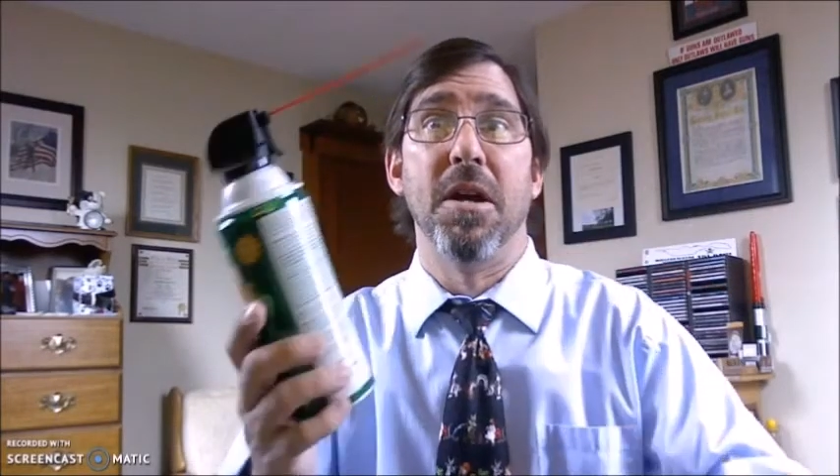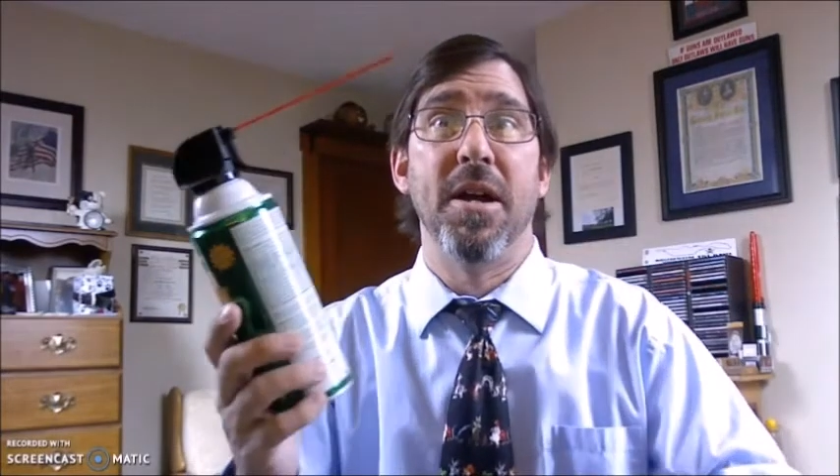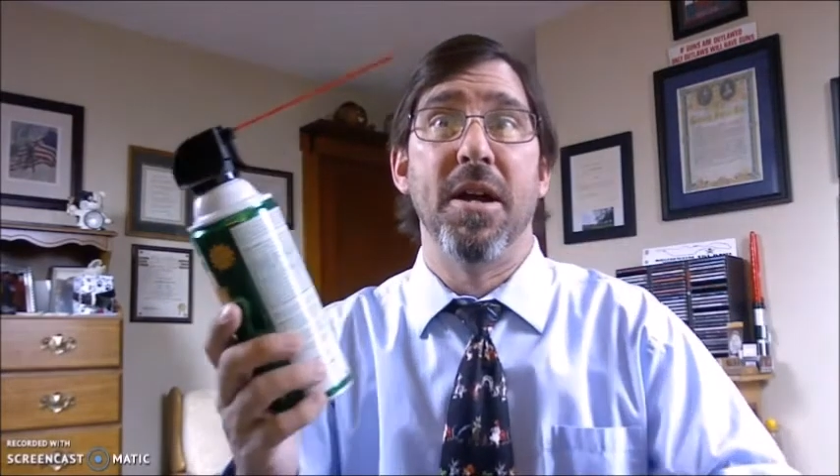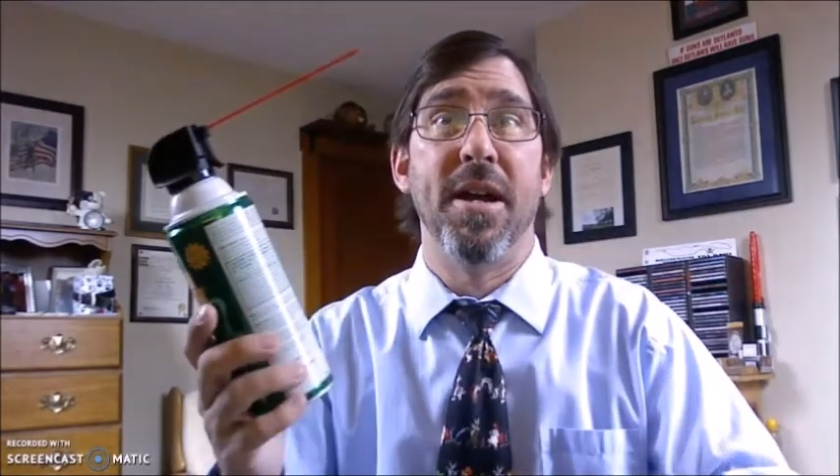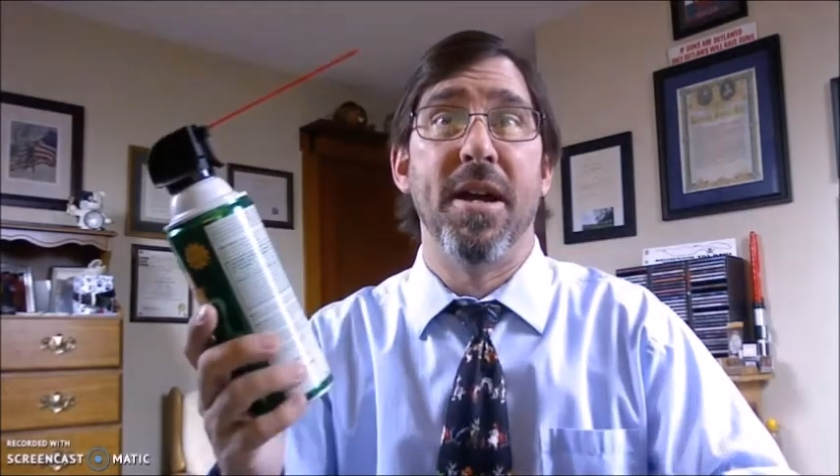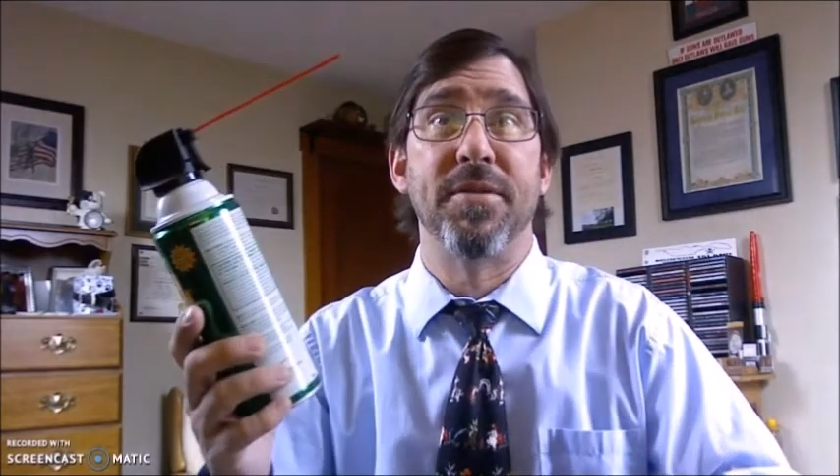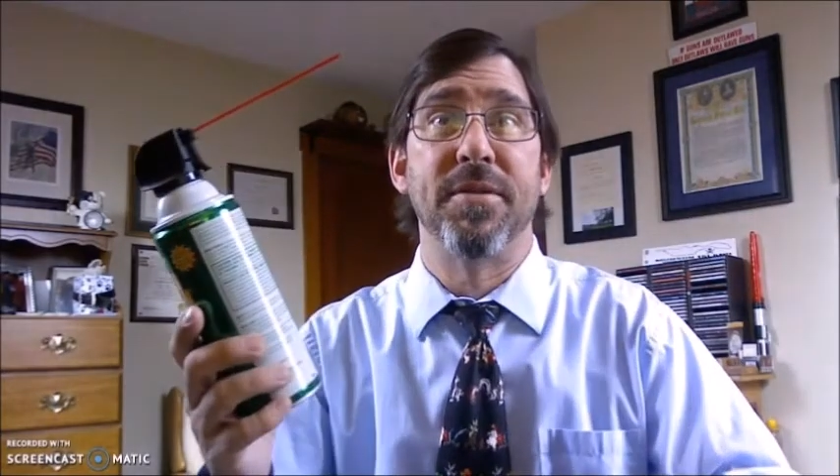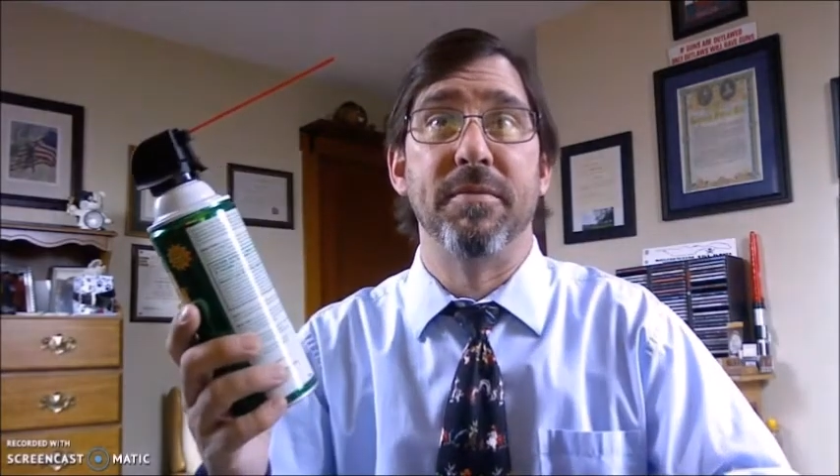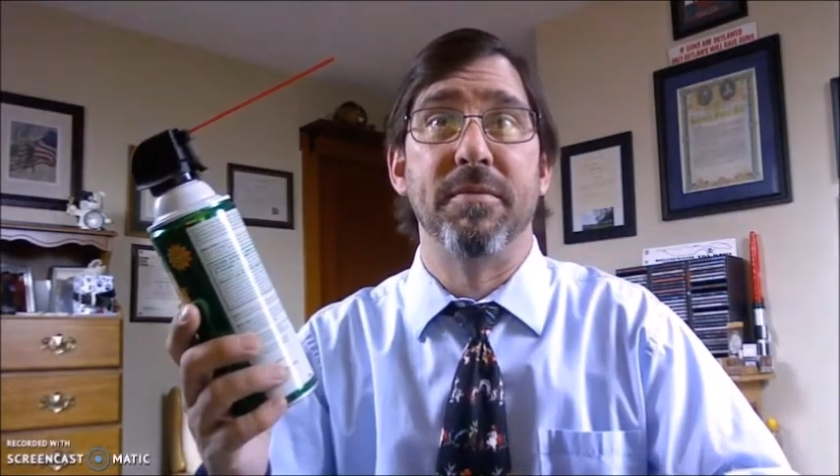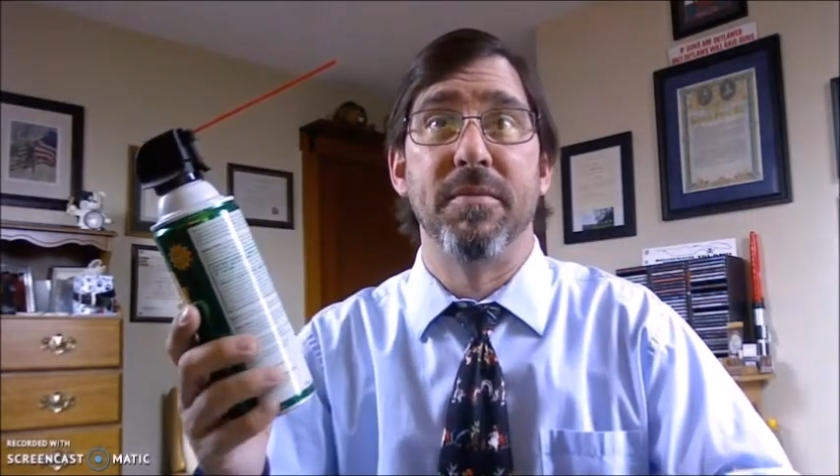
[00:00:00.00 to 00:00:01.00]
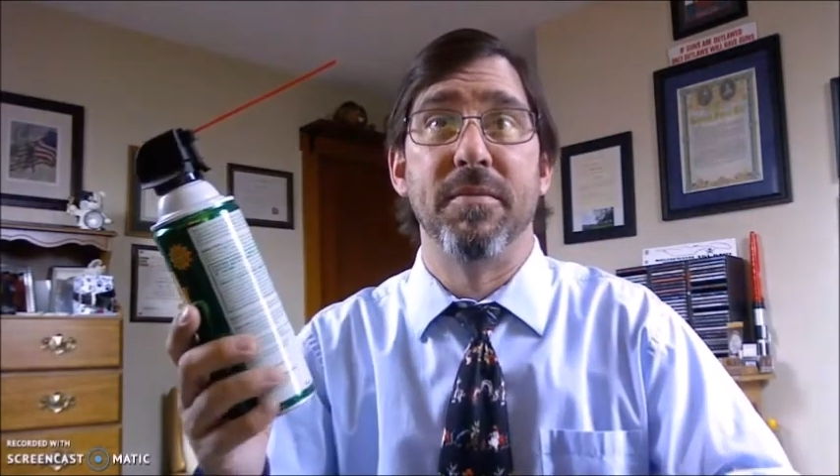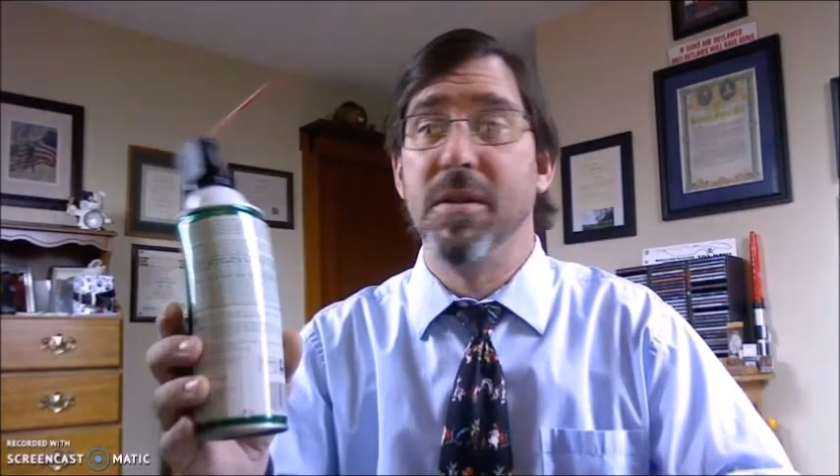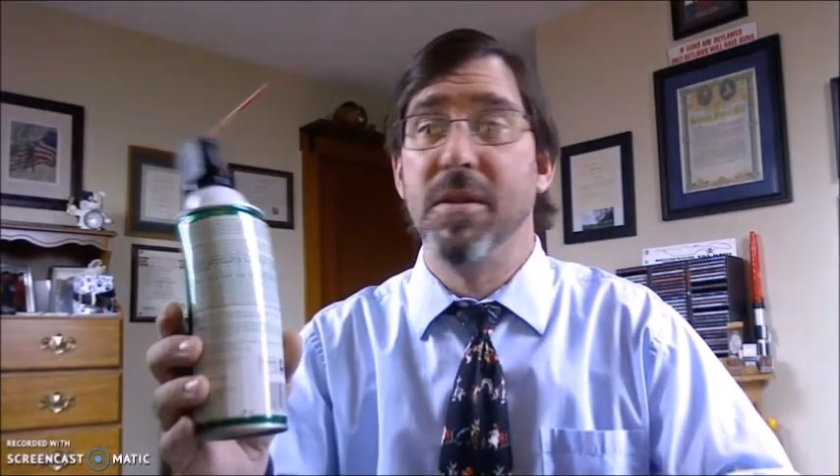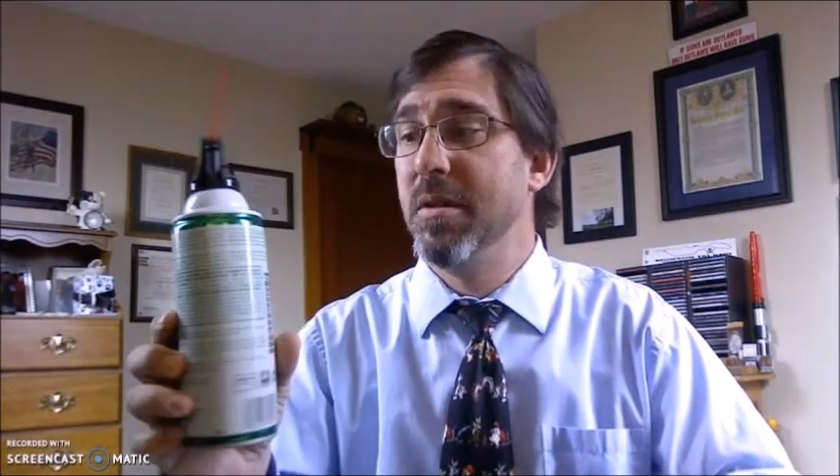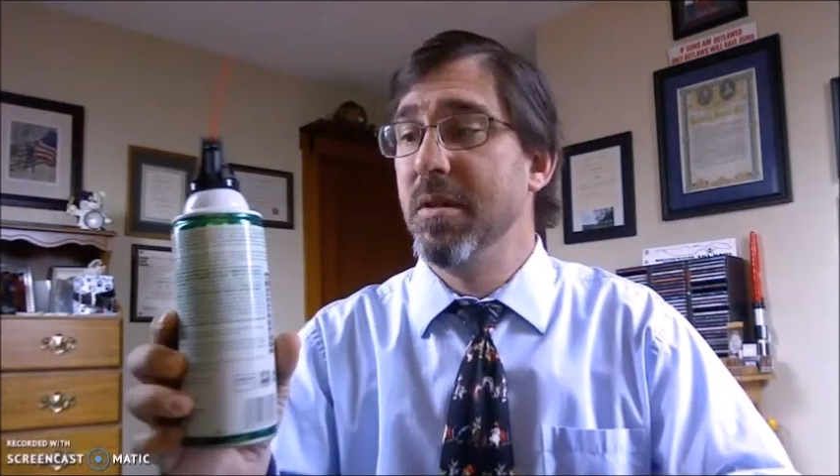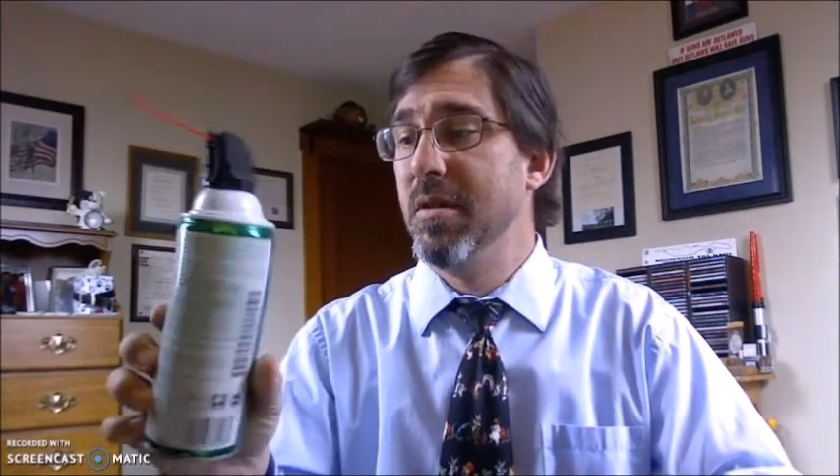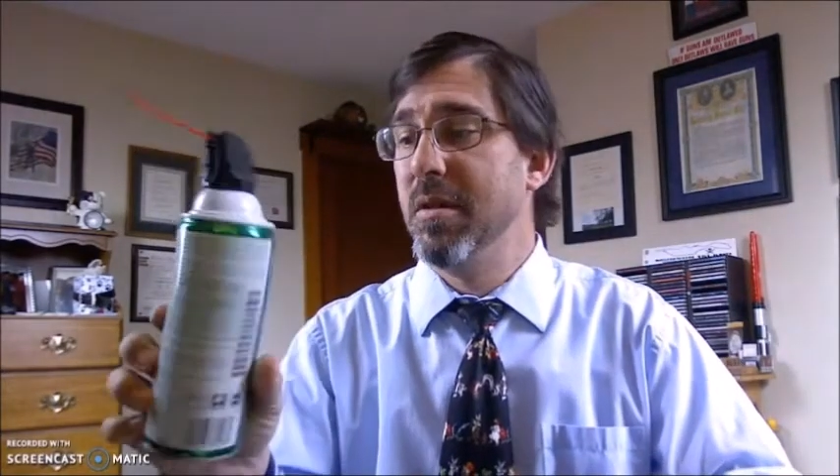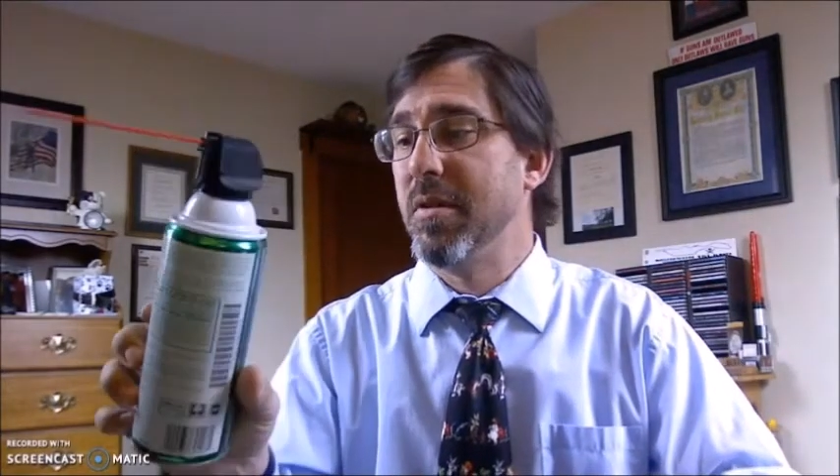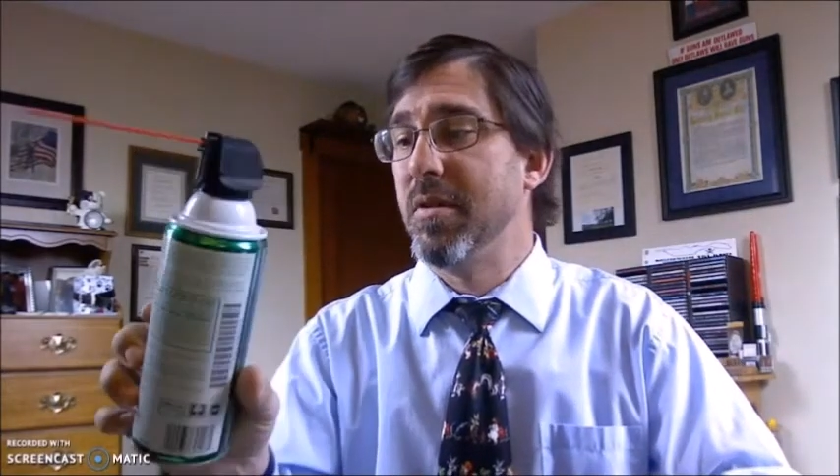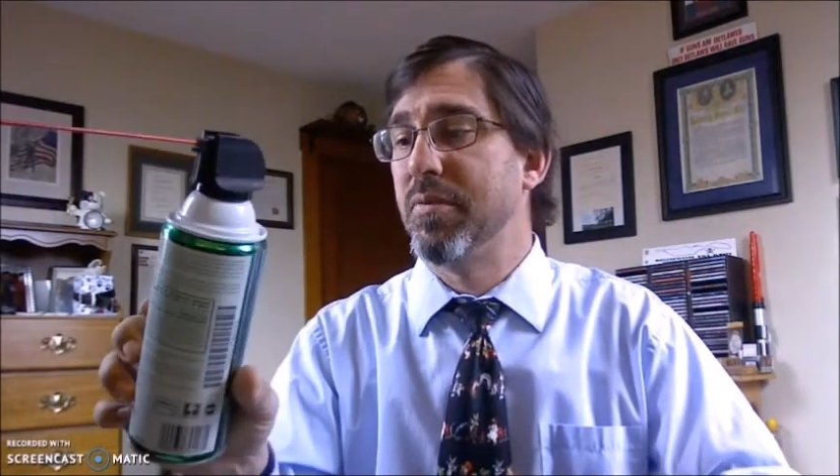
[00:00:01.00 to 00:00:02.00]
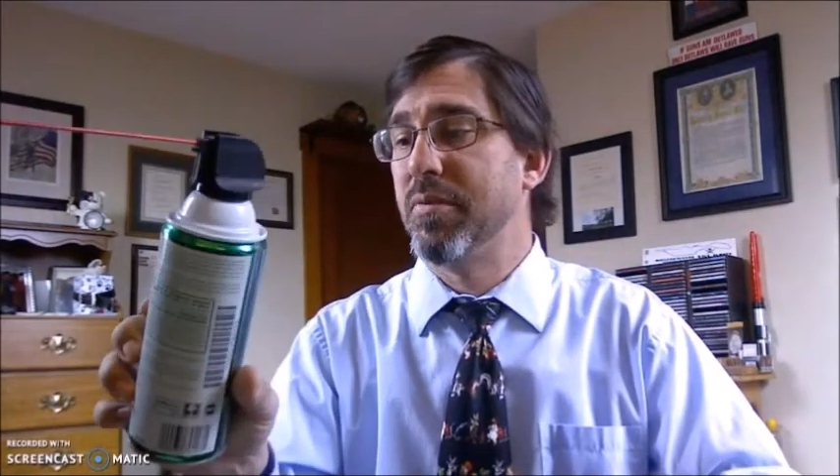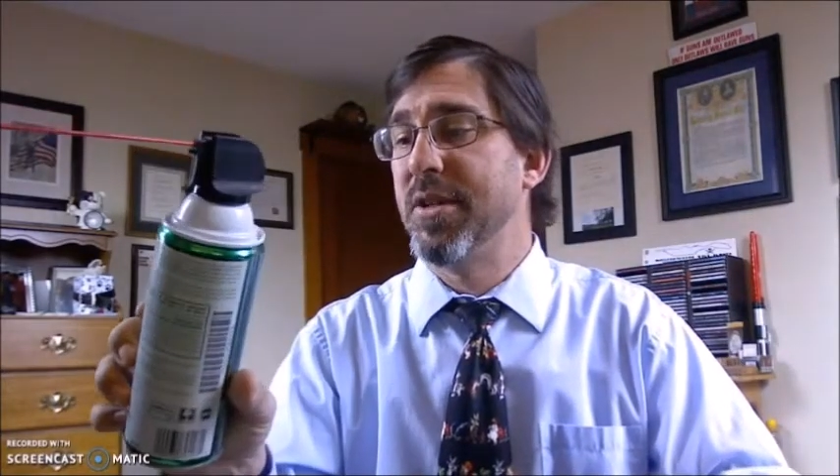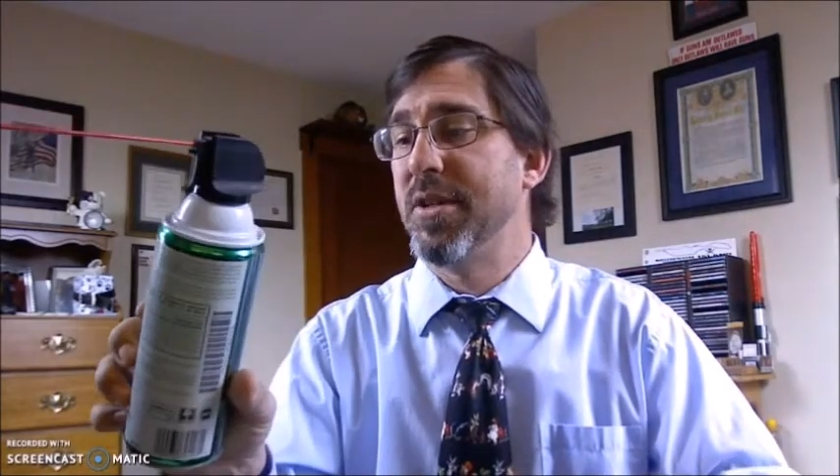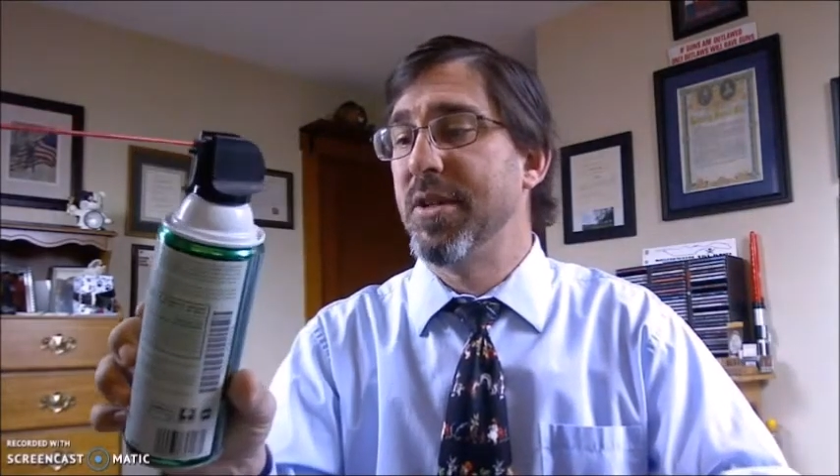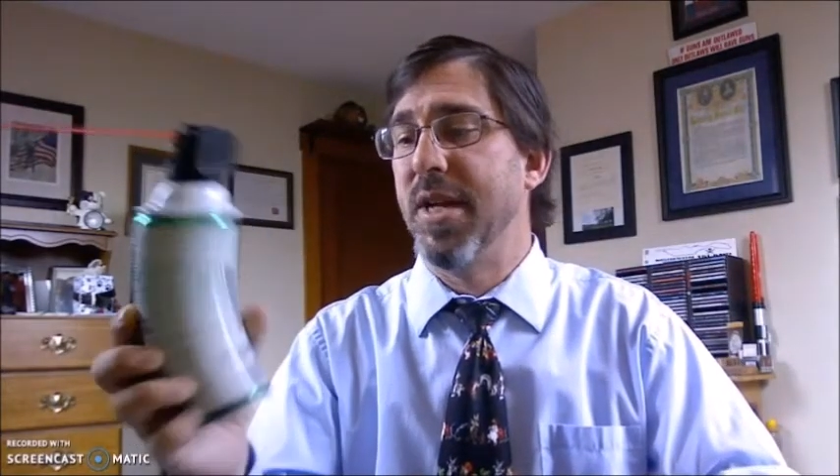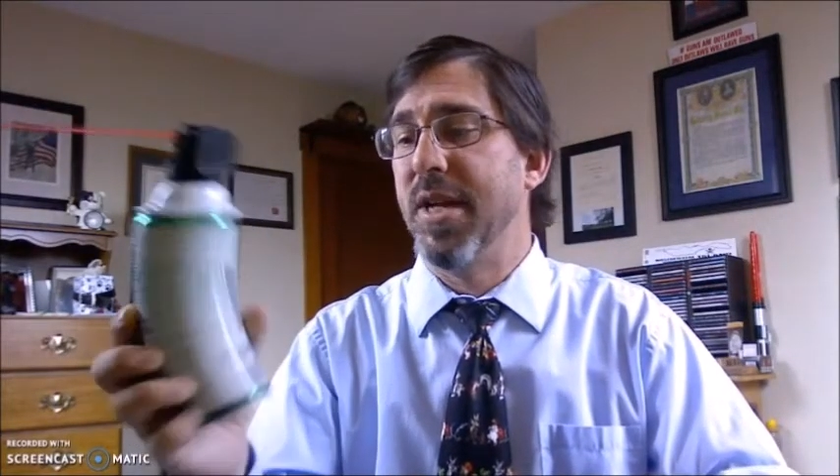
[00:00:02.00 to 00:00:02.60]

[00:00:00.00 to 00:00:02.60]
I have some compressed